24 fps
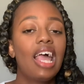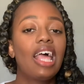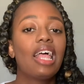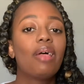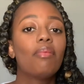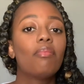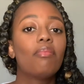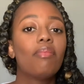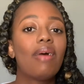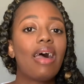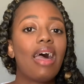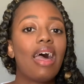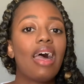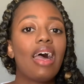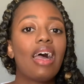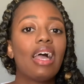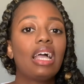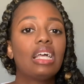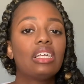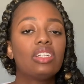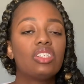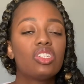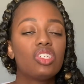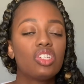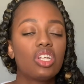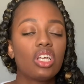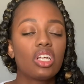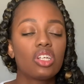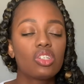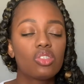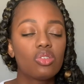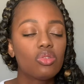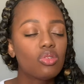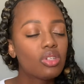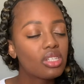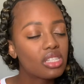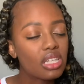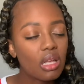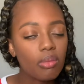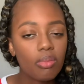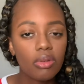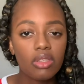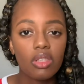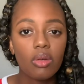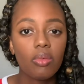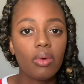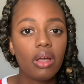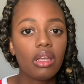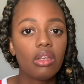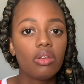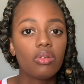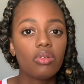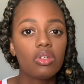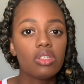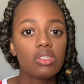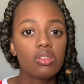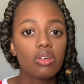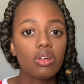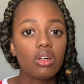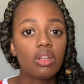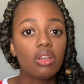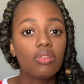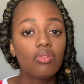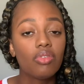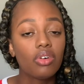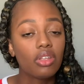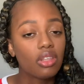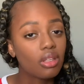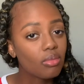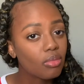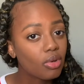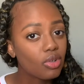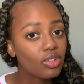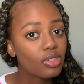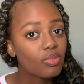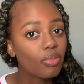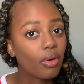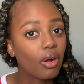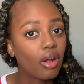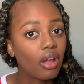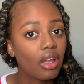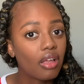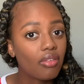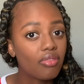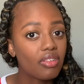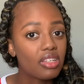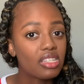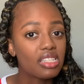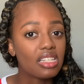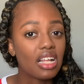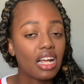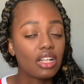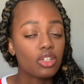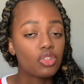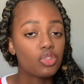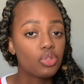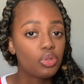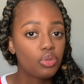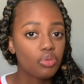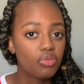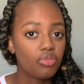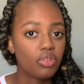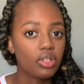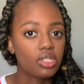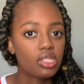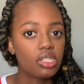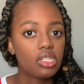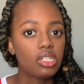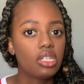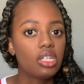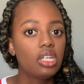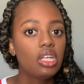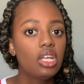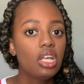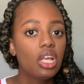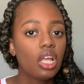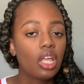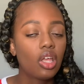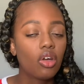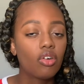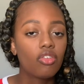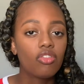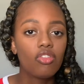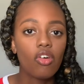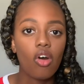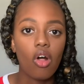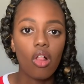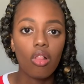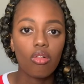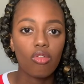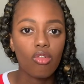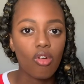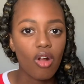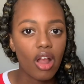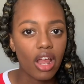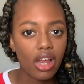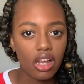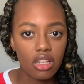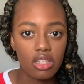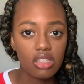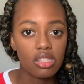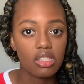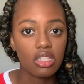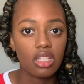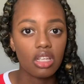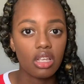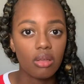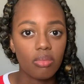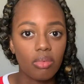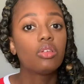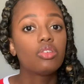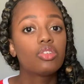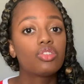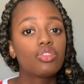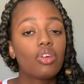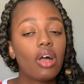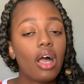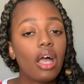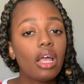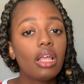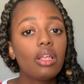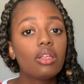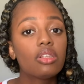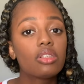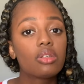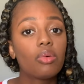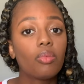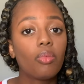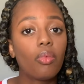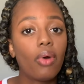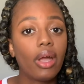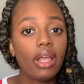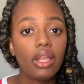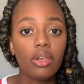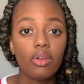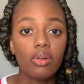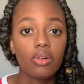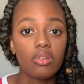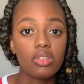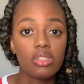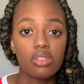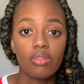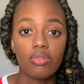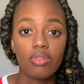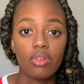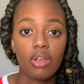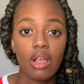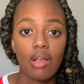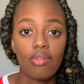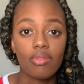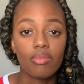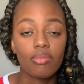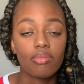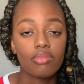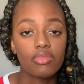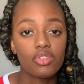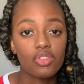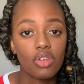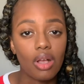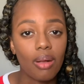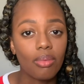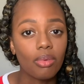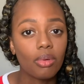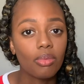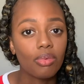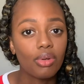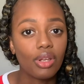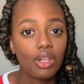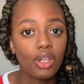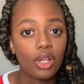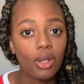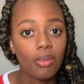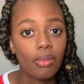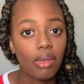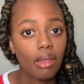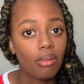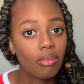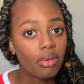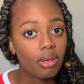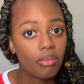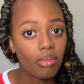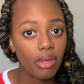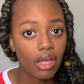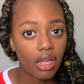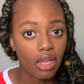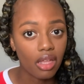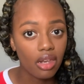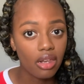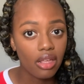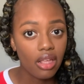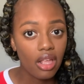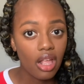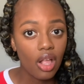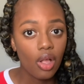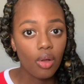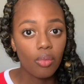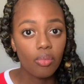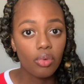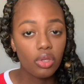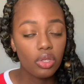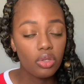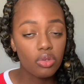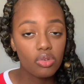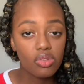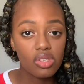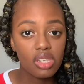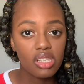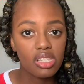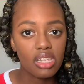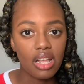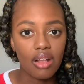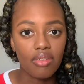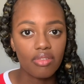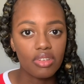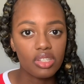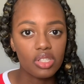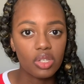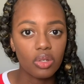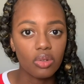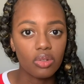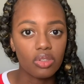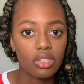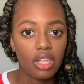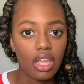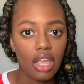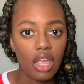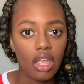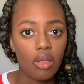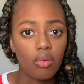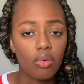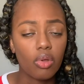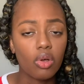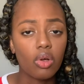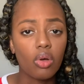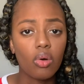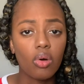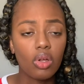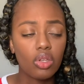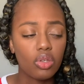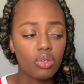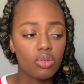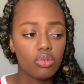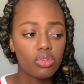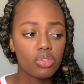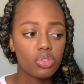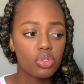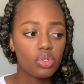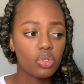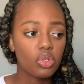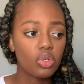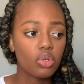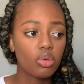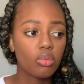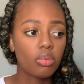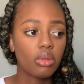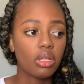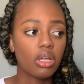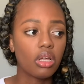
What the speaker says: Magic. As soon as I put the white noise on, for the most part, if he's not too fussy, he'll fall right asleep. Try some white noise if you're having trouble putting your baby to bed. We use this every single day. We'll go on YouTube.